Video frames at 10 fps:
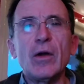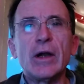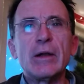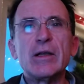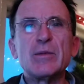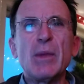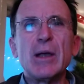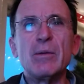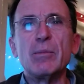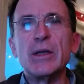And this may
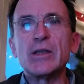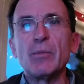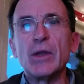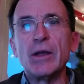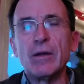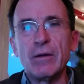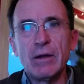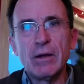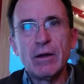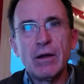be something
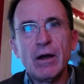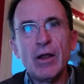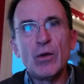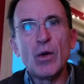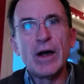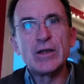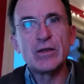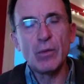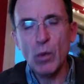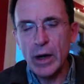other writers
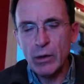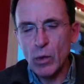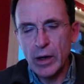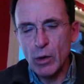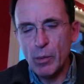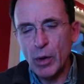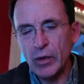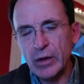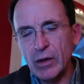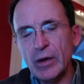go, why do I
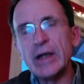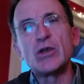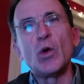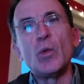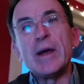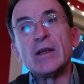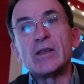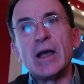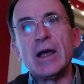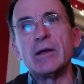bother? You know, it's all been
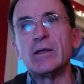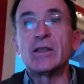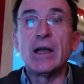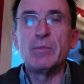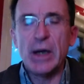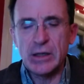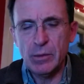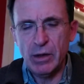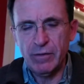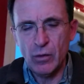said and said better
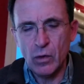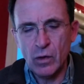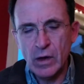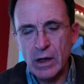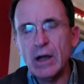before.